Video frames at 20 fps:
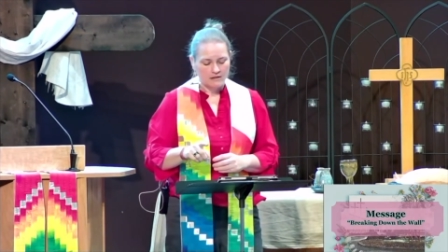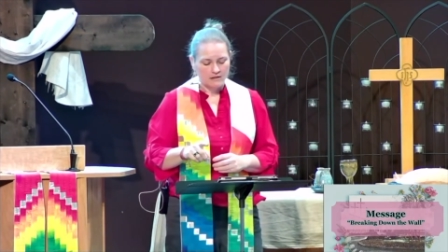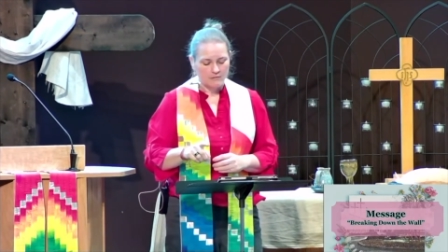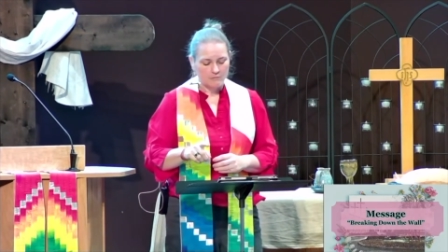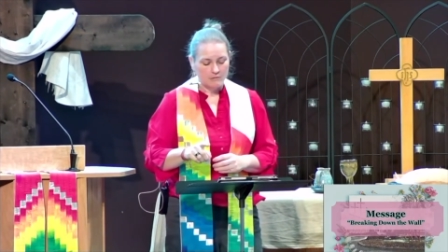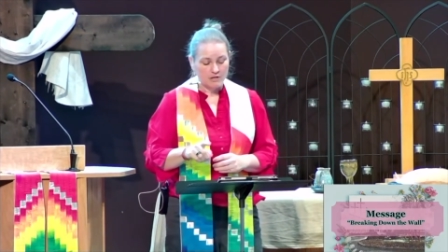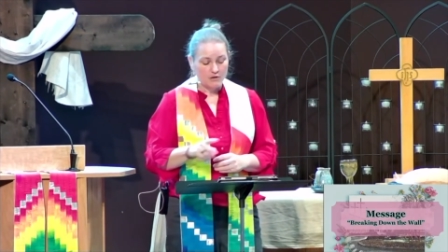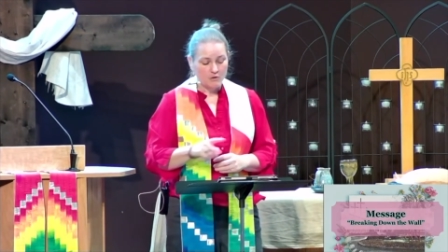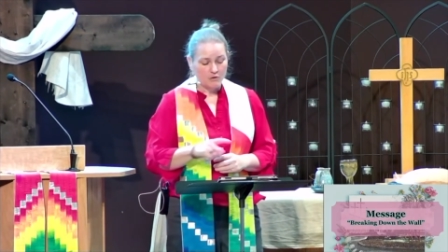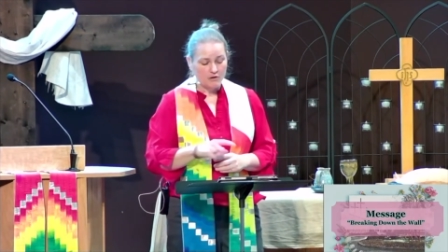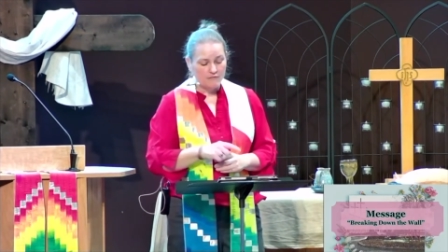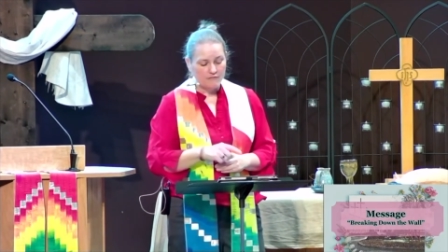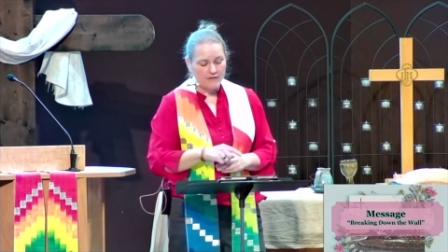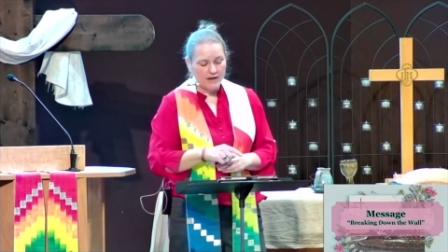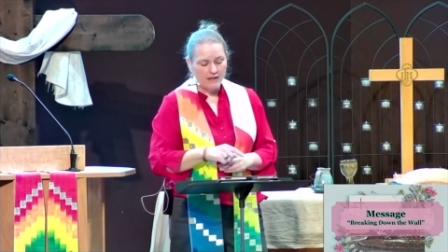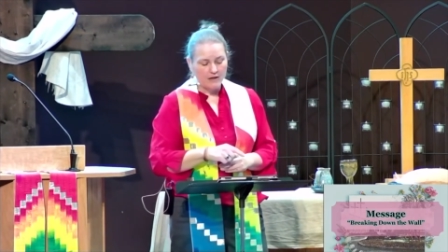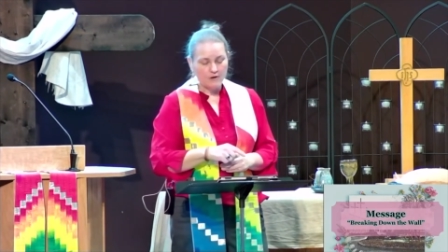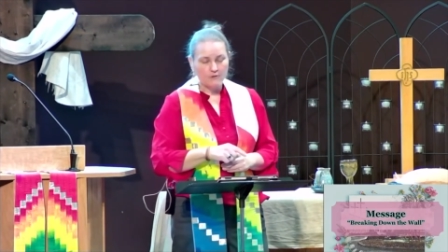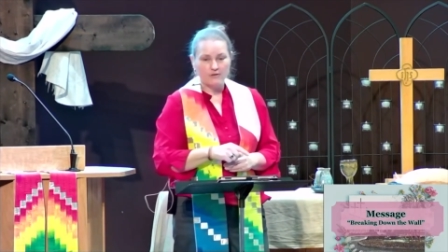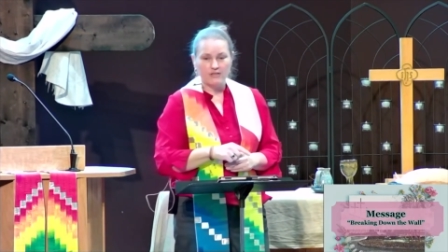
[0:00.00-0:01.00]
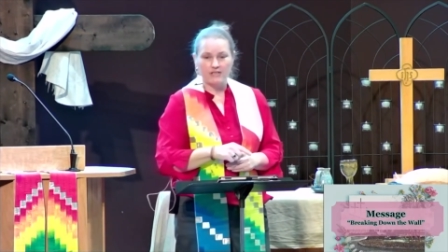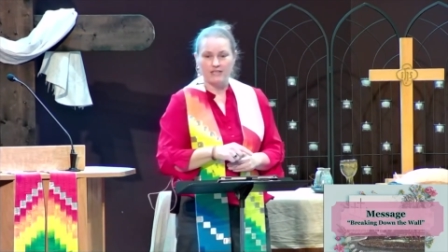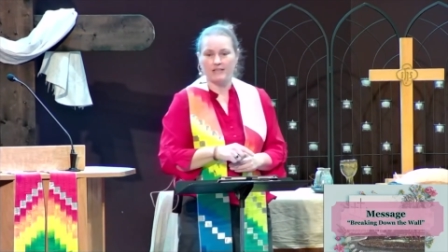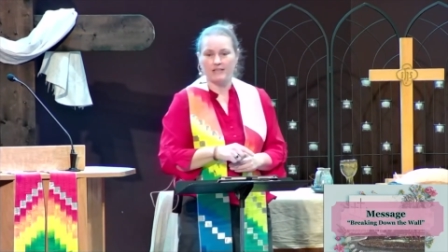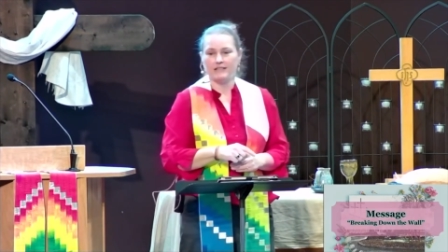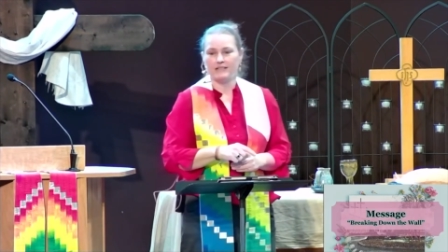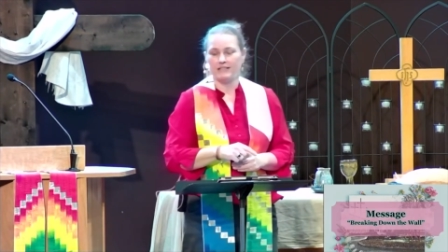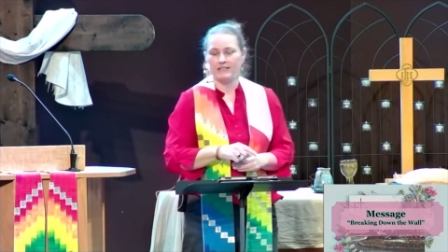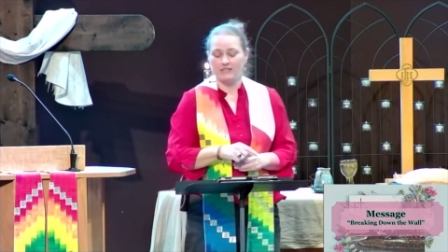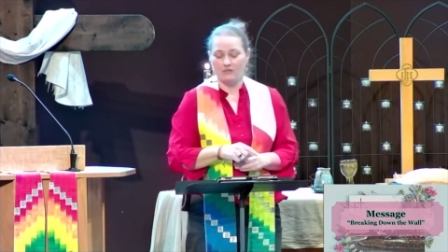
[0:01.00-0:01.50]
but you are fellow
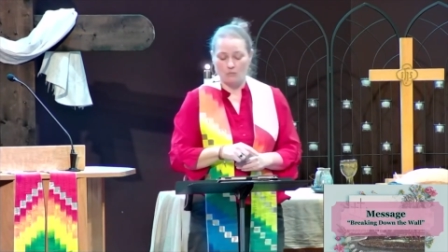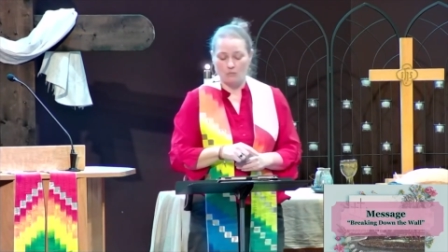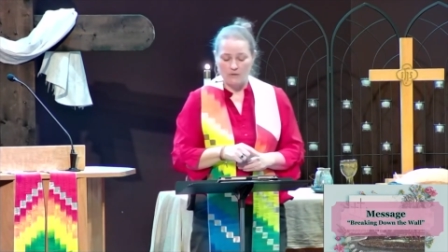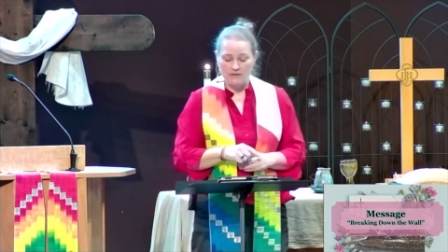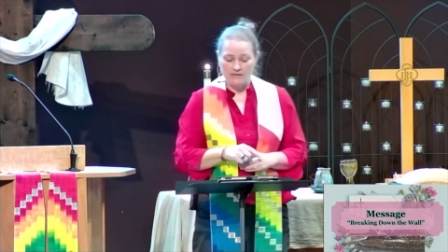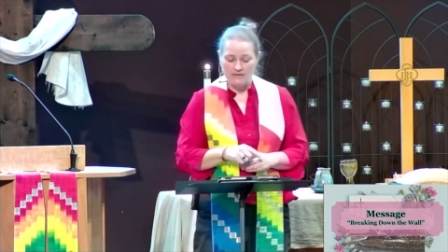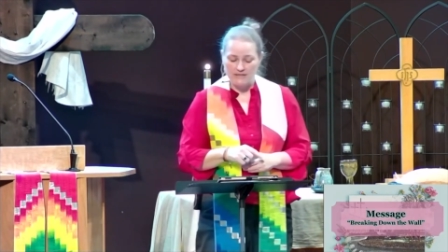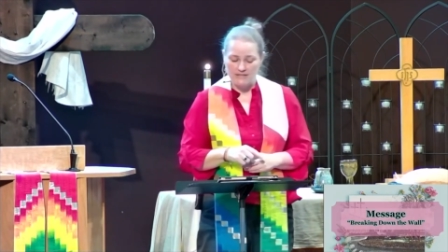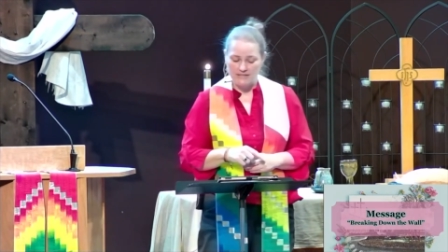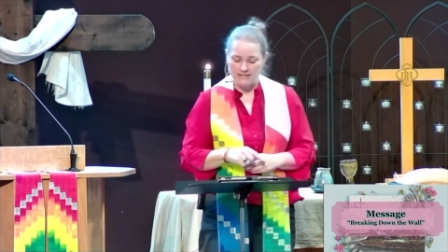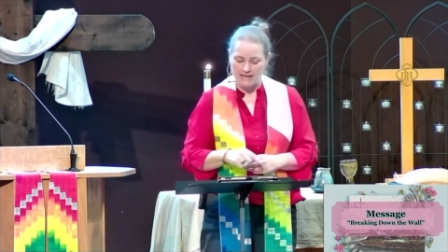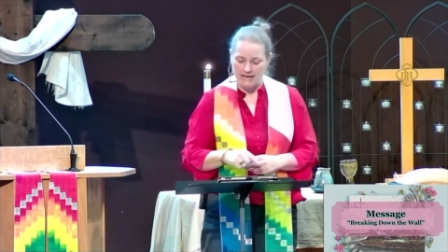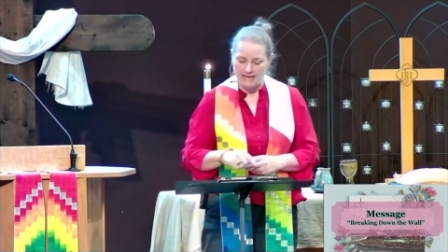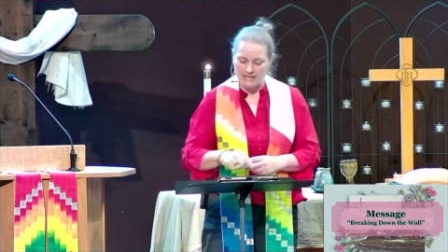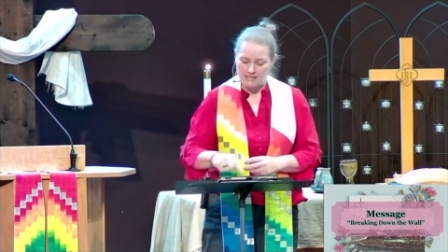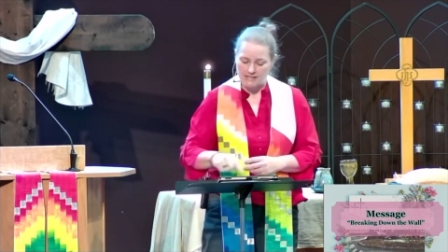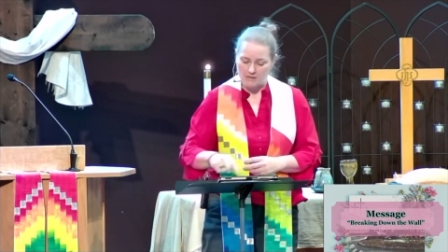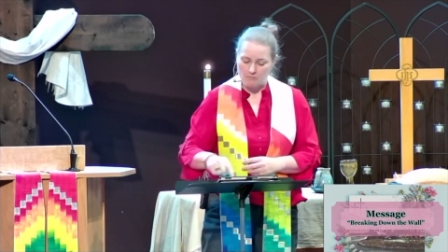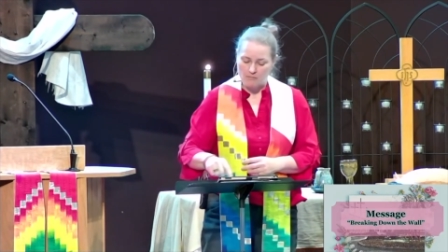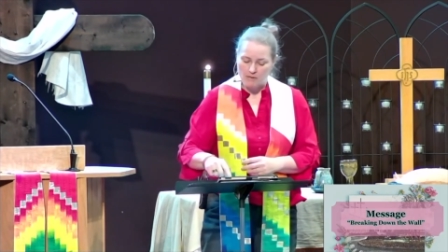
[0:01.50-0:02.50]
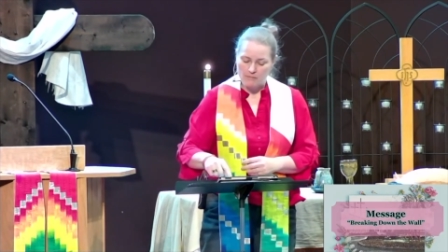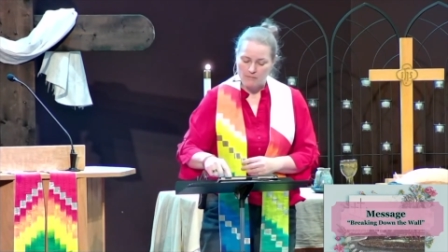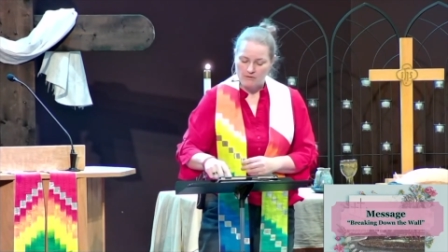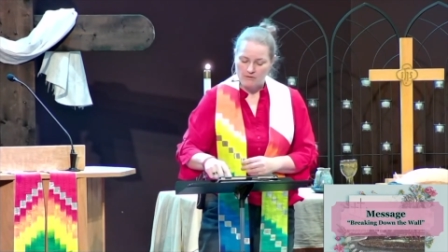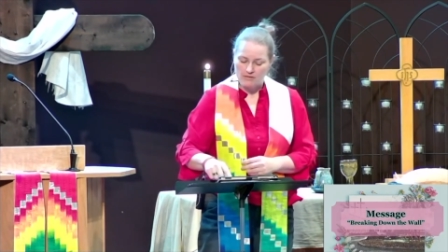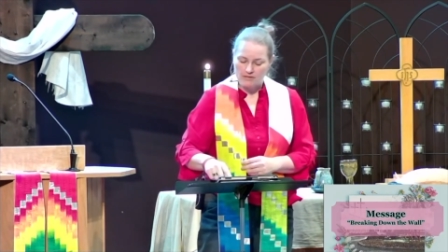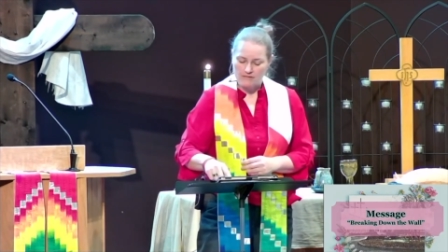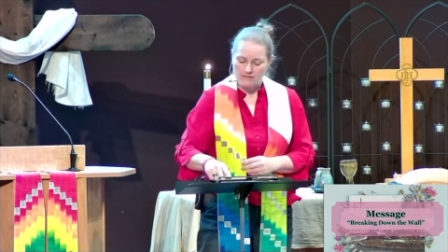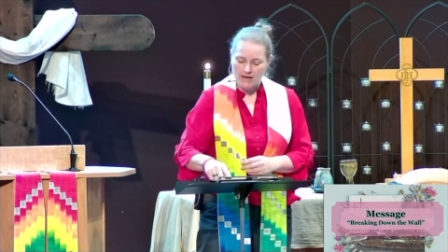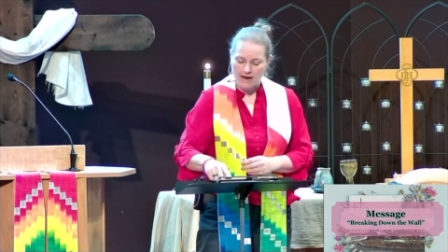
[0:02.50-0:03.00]
citizens with the saints and
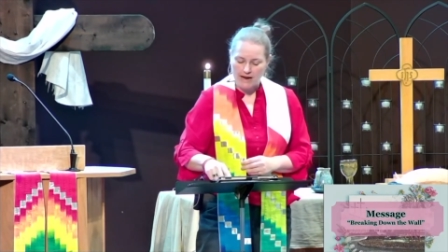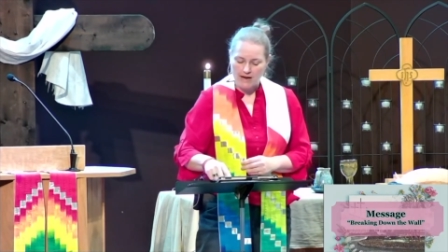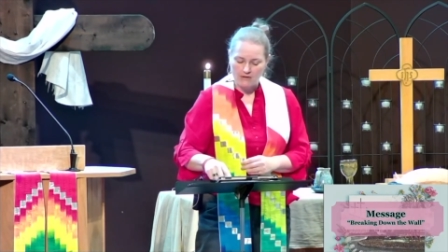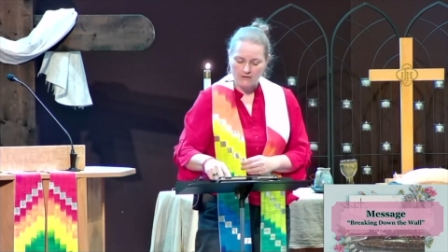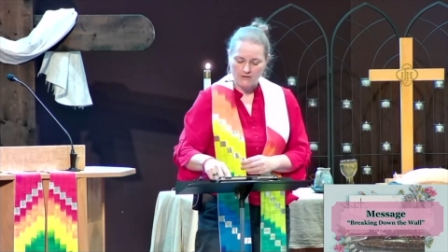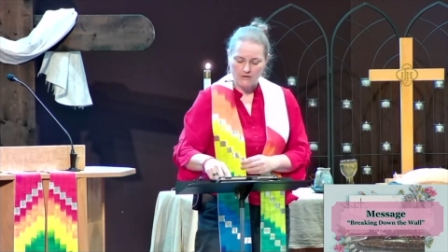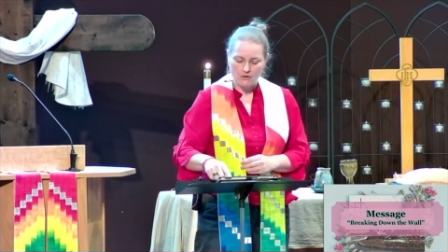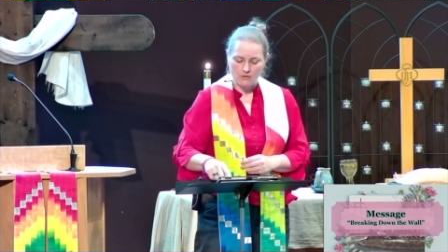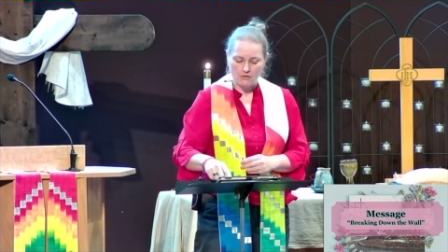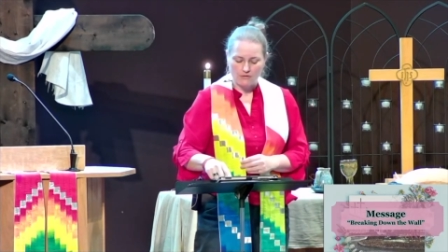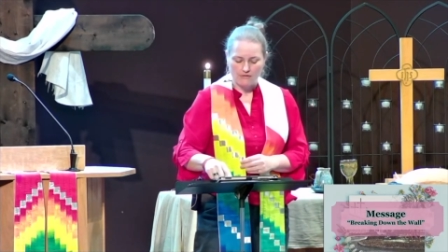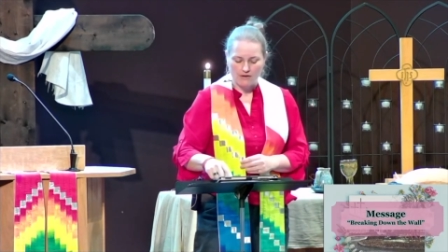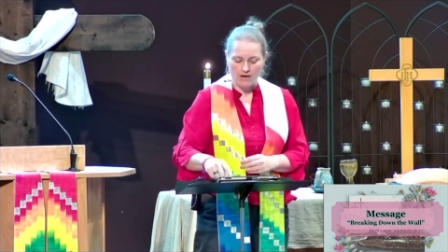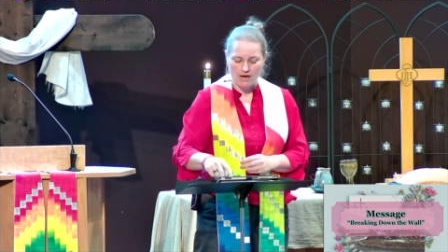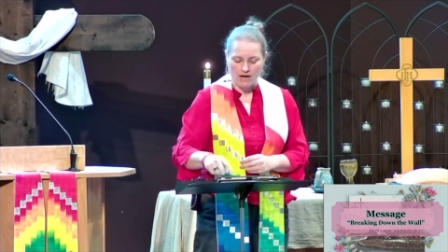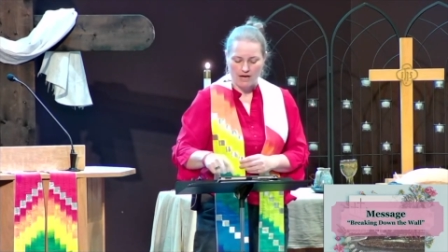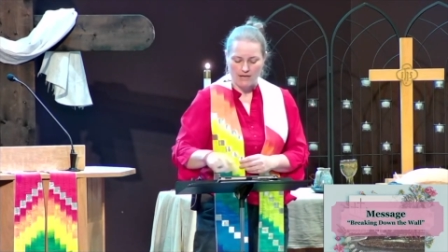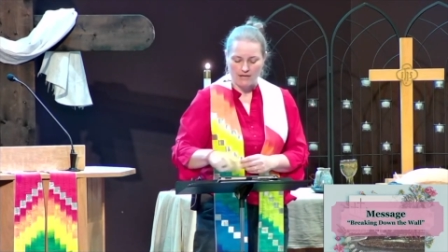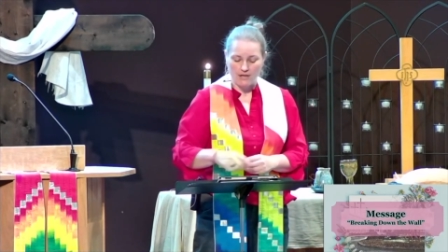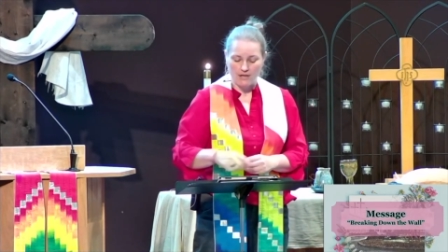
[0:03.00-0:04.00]
members of the household of God.